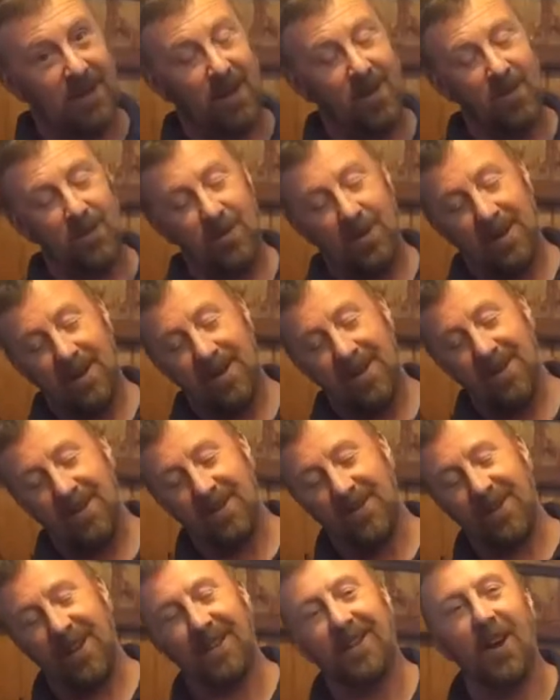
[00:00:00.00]
though,
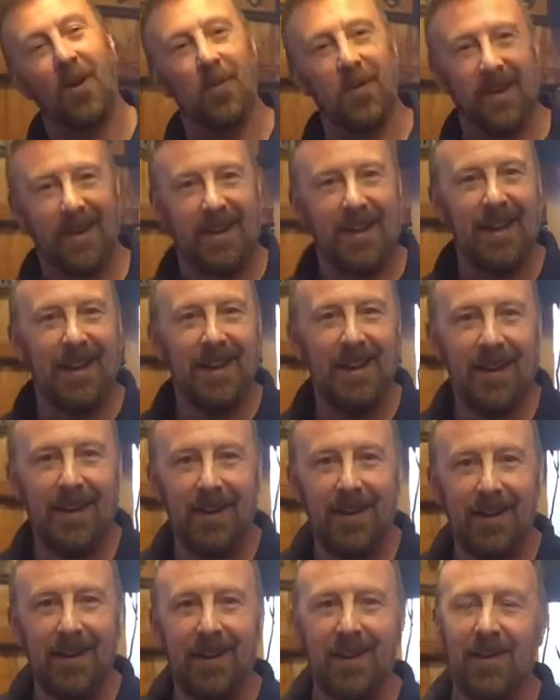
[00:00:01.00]
they don't want to kill you.
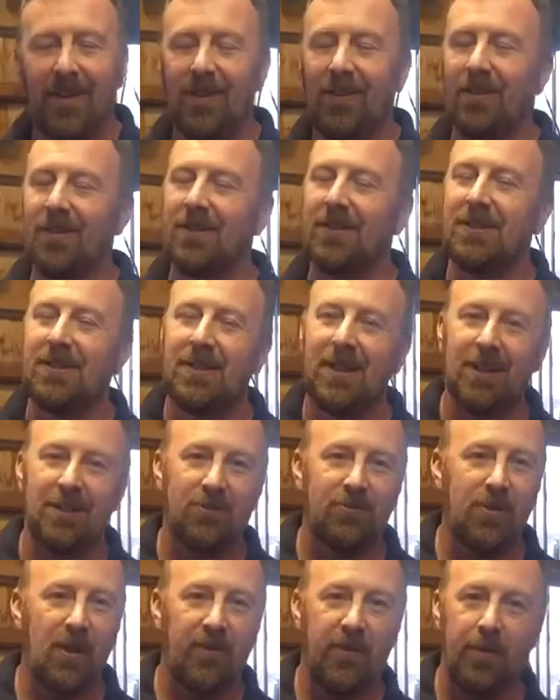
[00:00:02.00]
They've got
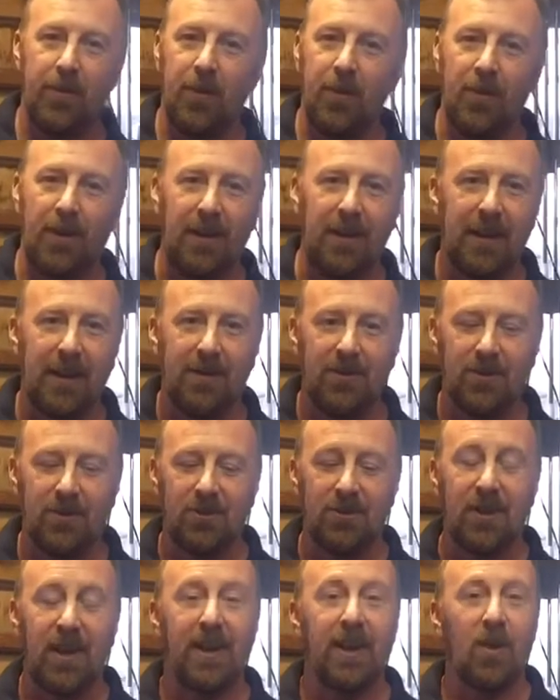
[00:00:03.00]
such revvy, perky
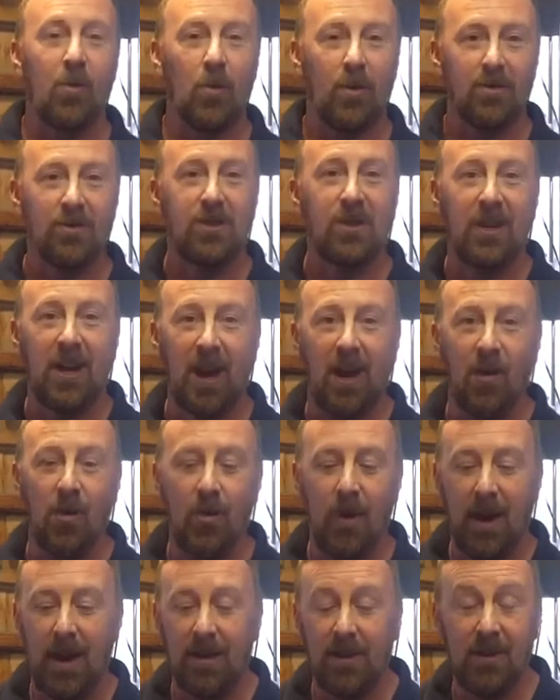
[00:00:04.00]
engines, and they want to
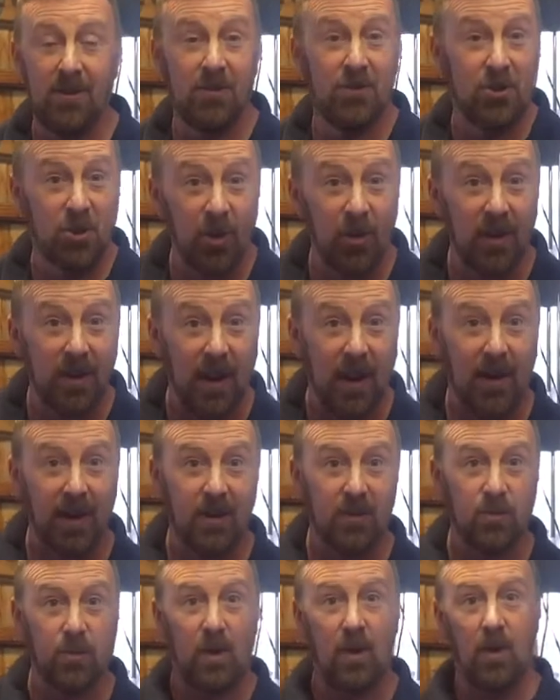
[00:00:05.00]
go and enjoy going
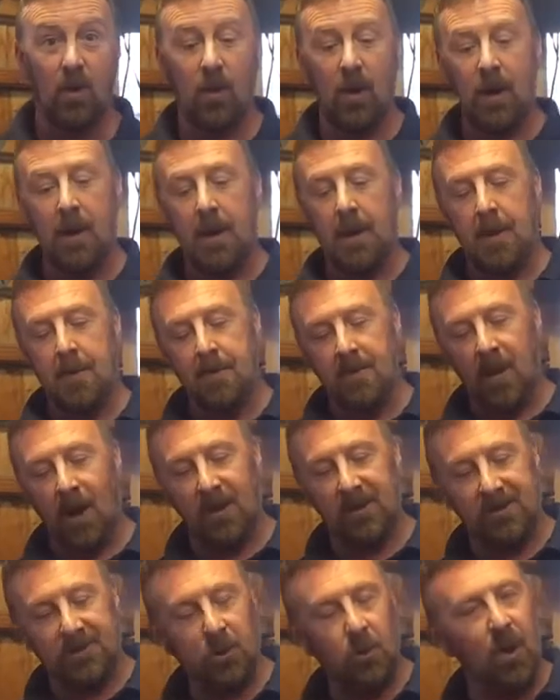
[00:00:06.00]
as well.
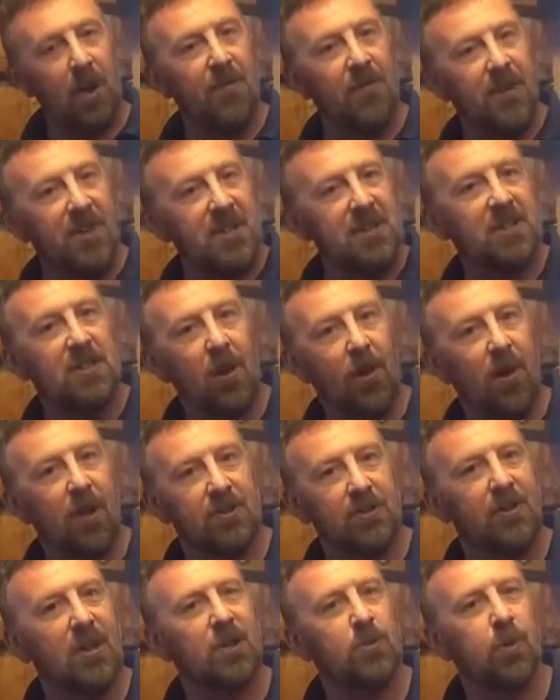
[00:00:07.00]
I still like this
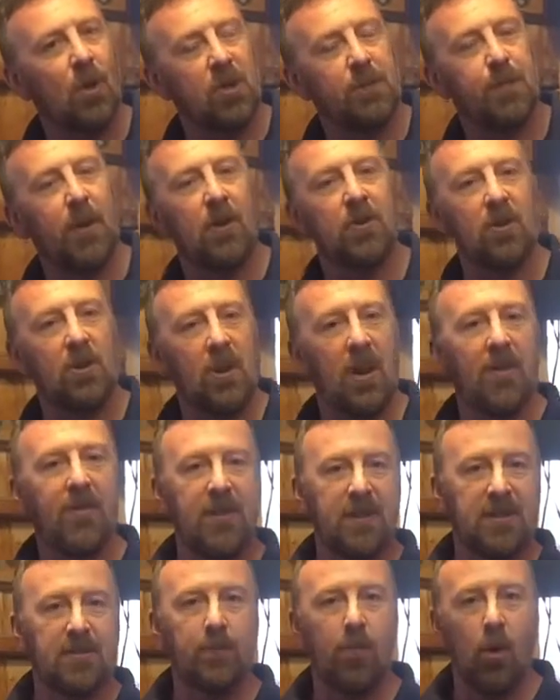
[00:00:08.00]
size, so that's why I suppose I like
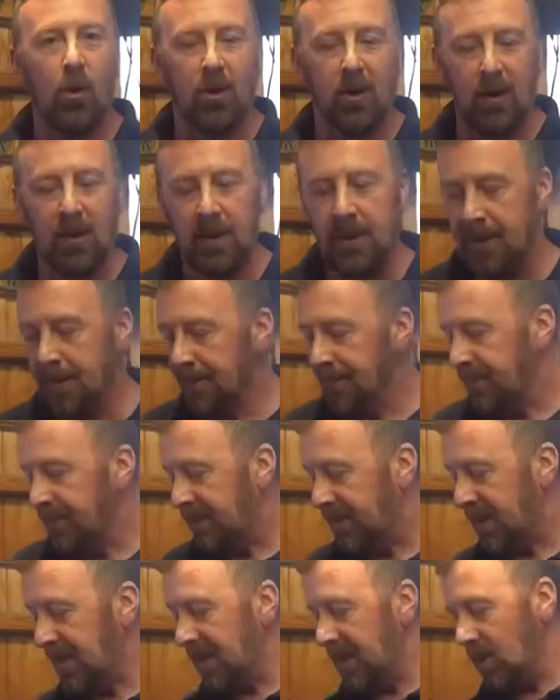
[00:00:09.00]
this model.
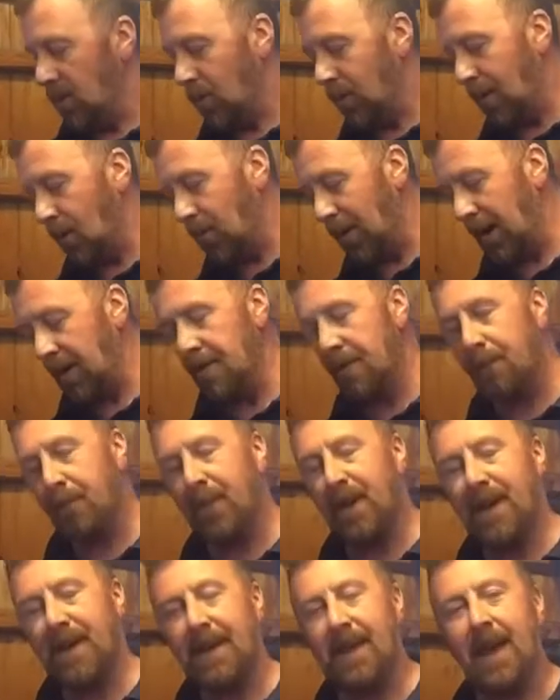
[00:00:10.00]
The
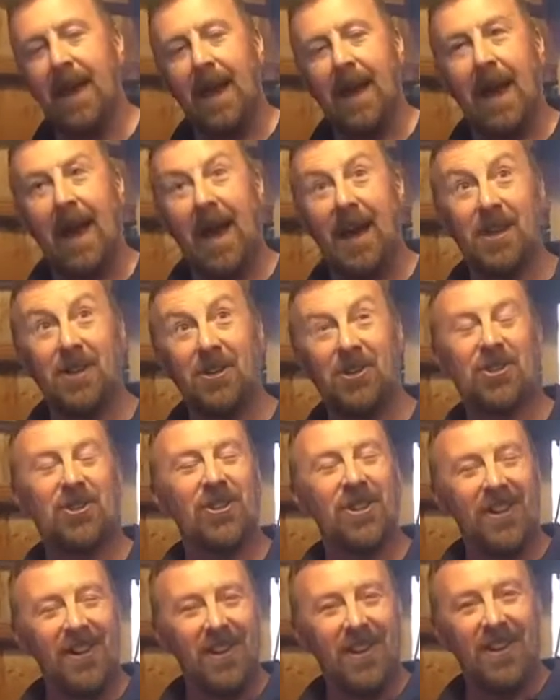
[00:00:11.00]
1BH
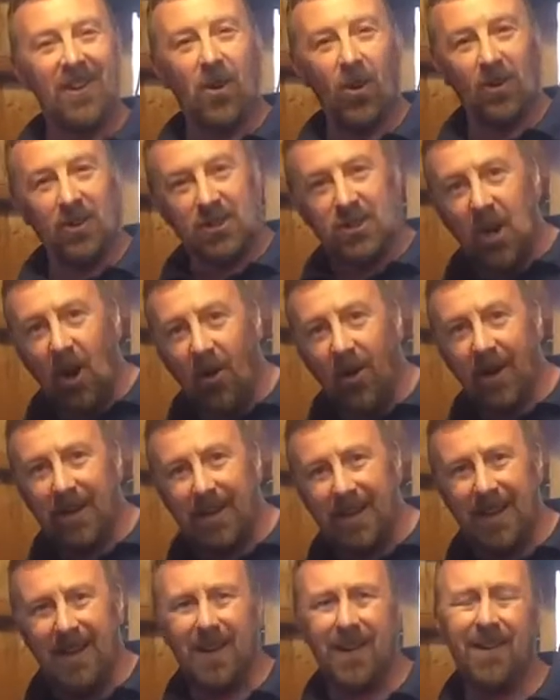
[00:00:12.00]
got
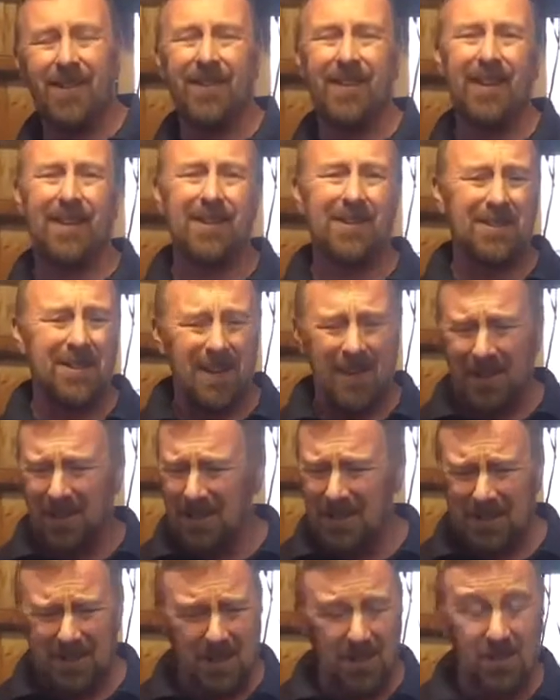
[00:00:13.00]
tinier, and then they're
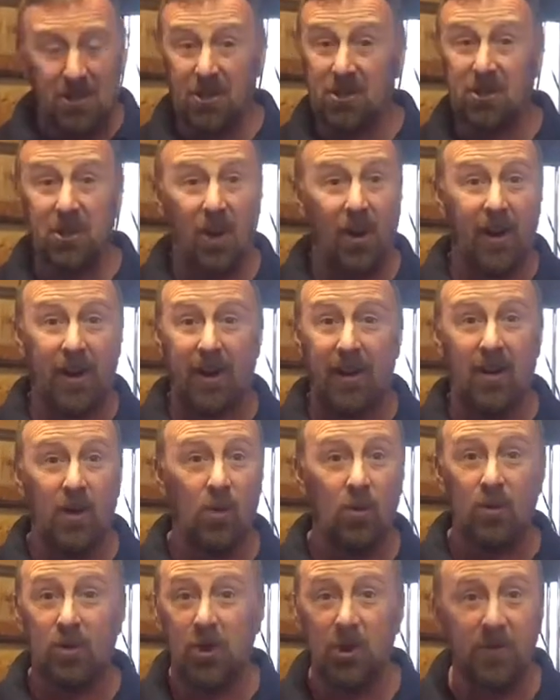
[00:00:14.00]
just like a
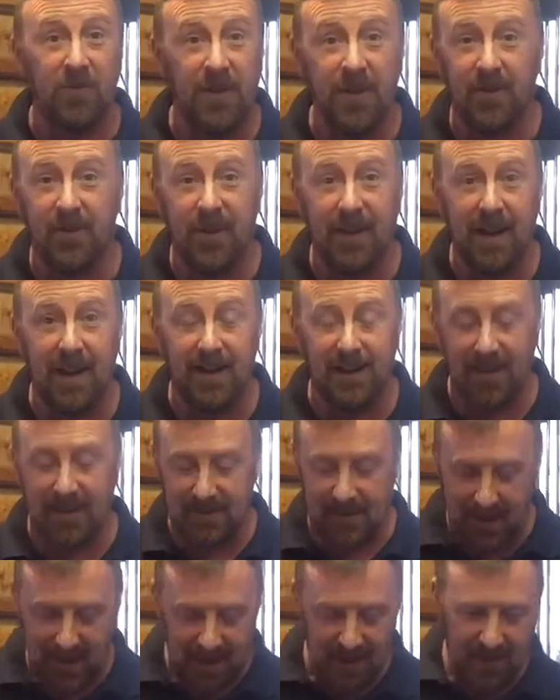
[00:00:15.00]
little 250 nowadays.
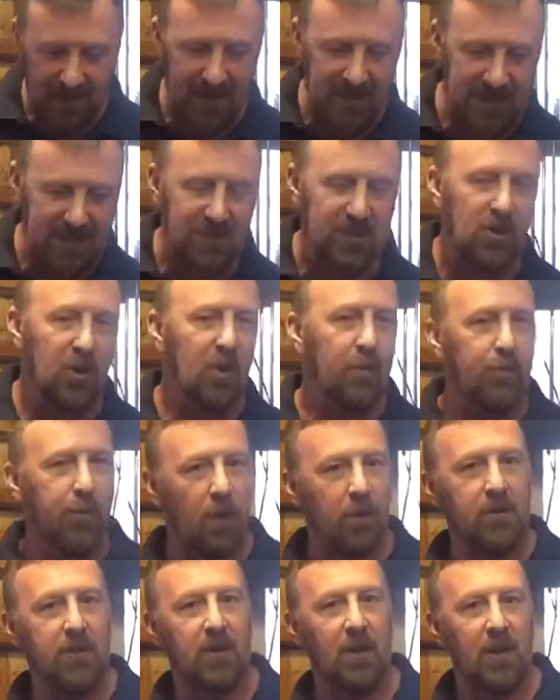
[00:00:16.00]
This is still a
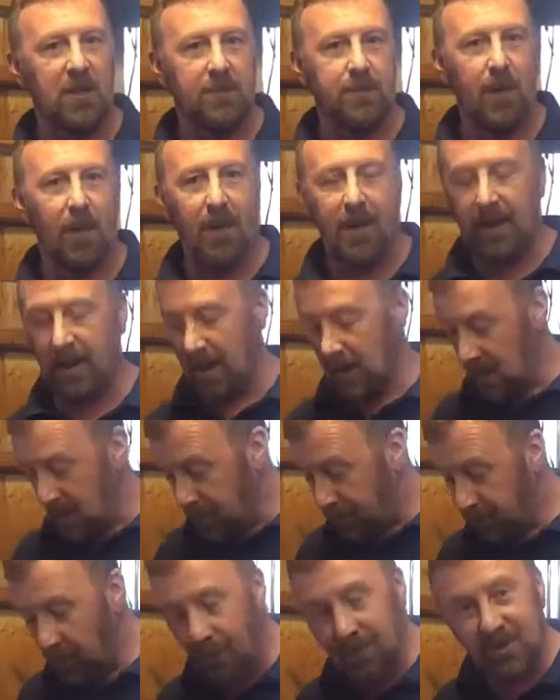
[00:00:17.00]
proper size bike,
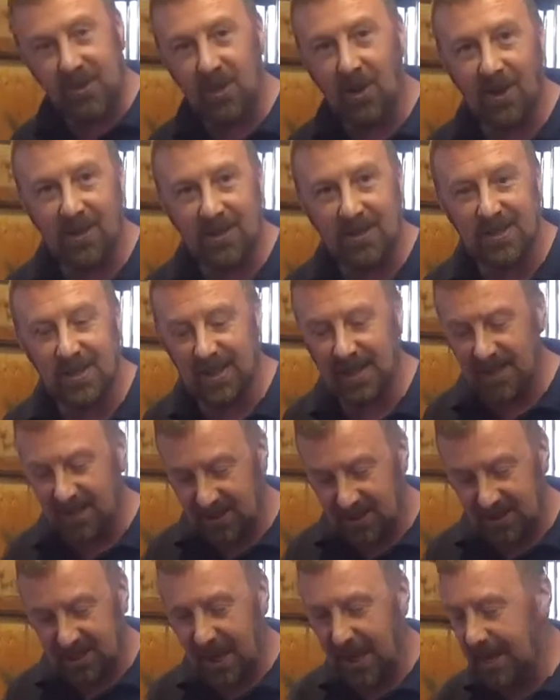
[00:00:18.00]
proper size seat,
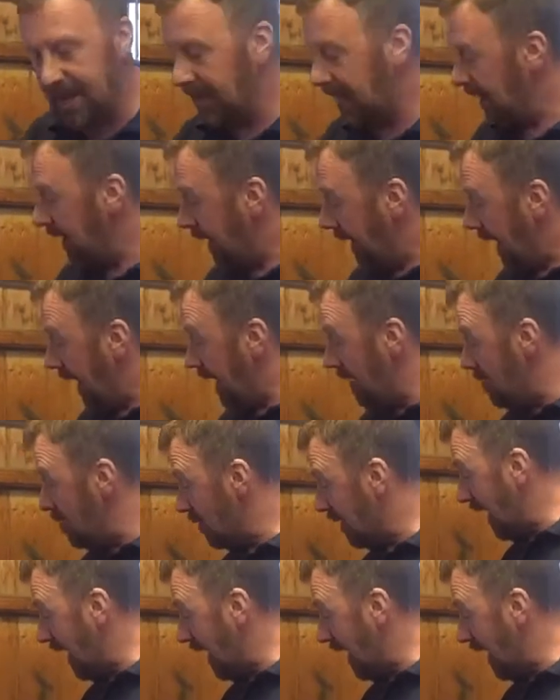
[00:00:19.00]
tank, and you